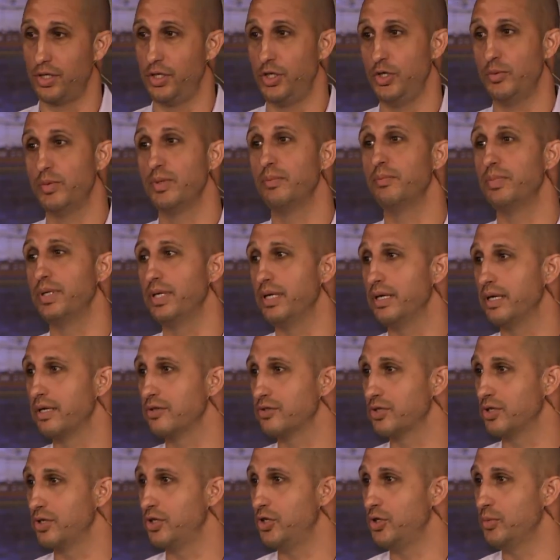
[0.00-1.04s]
into human
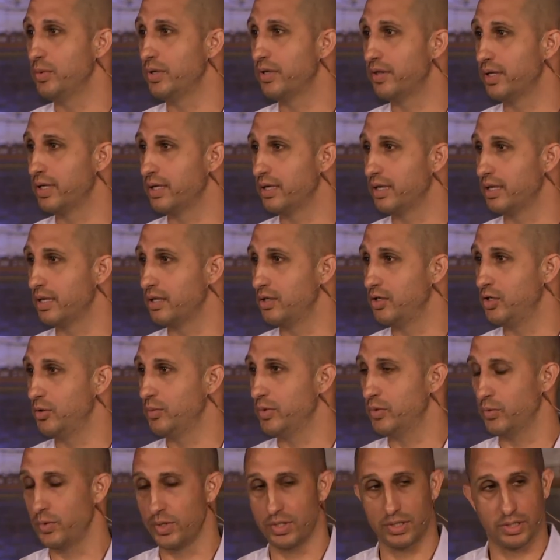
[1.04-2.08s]
beings and human
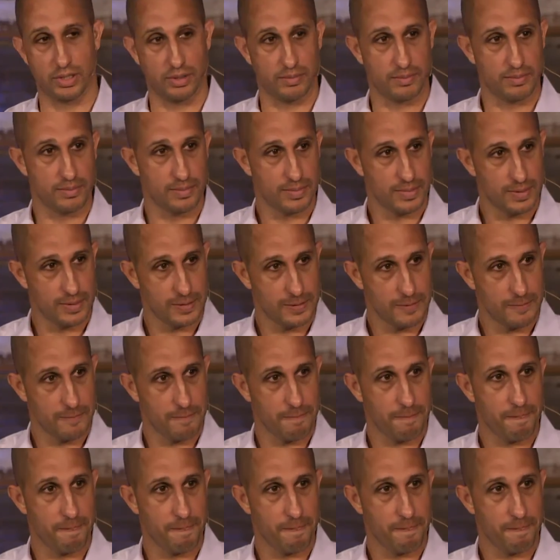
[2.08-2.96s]
thinking and human wisdom